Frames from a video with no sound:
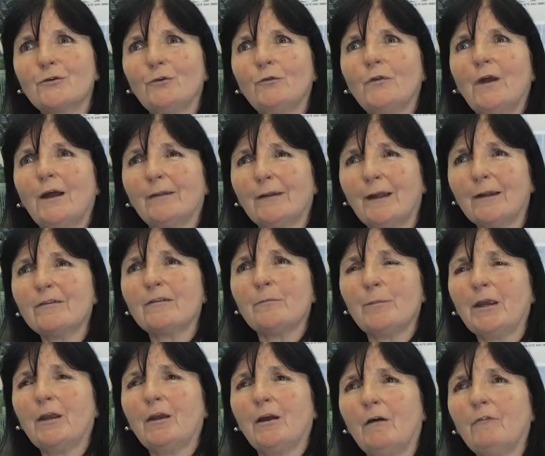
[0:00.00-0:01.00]
So that's a
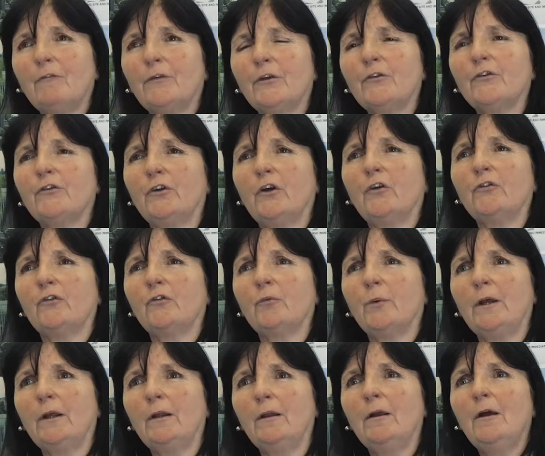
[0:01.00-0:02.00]
big confidence to us as
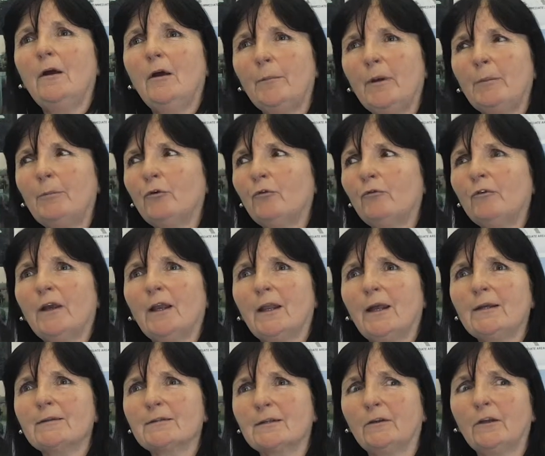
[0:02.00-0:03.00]
well. People don't
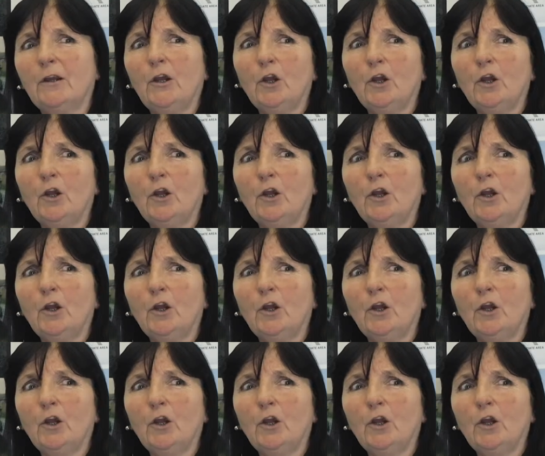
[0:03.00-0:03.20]
realise that,